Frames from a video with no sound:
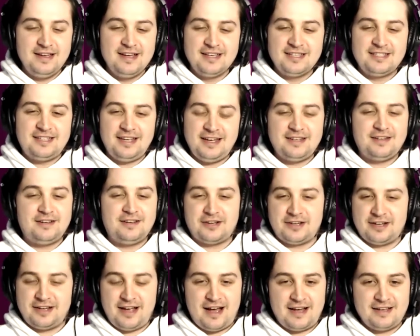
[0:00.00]
Stay.
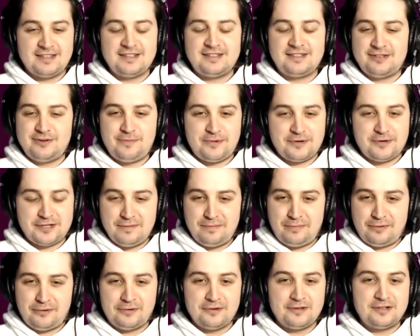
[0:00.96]
Look, guys, it's super
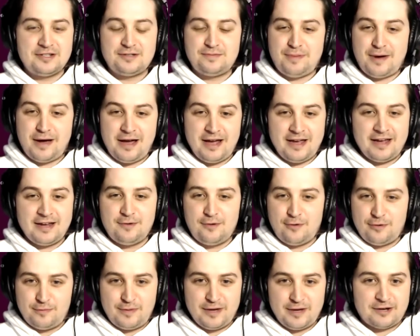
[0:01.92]
simple. Just buy and
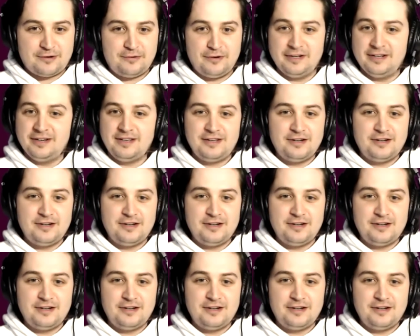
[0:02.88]
hold Bitcoin.